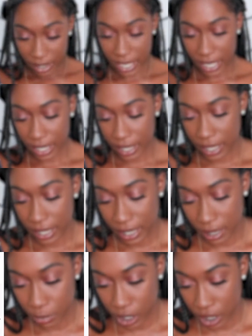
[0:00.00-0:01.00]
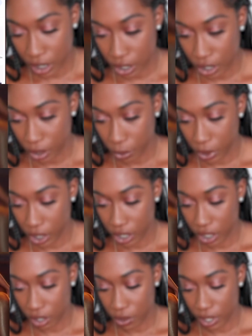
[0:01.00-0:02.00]
taking this image, we are
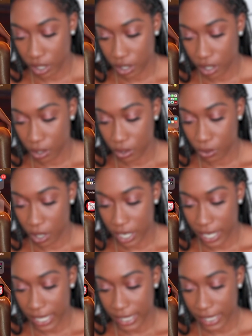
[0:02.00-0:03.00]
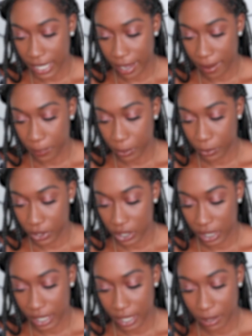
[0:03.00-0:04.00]
just going to go to our next app, which
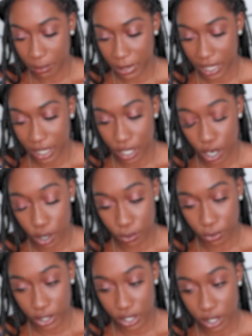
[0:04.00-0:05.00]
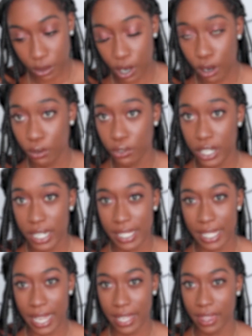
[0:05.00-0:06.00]
is going to be Over. So Over is
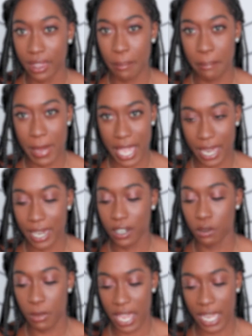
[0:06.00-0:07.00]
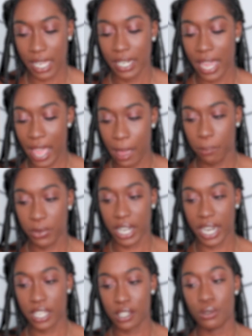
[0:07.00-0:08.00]
like the main app
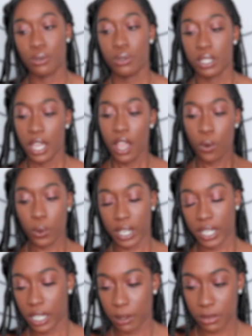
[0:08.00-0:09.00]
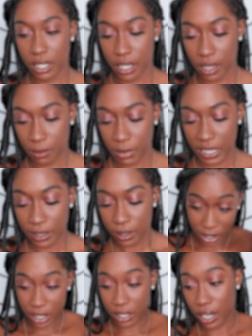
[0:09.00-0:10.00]
that I use when it comes to thumbnails. We're
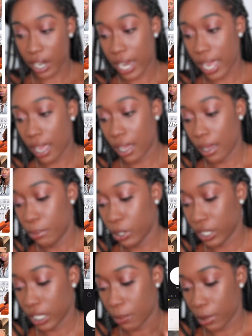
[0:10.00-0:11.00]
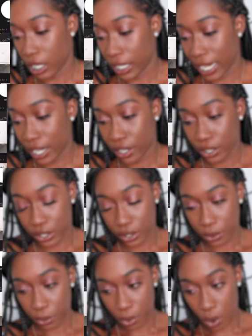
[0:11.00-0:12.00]
going to start building up our
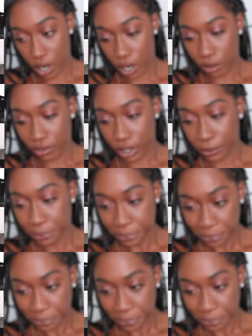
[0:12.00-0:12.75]
layers on Over.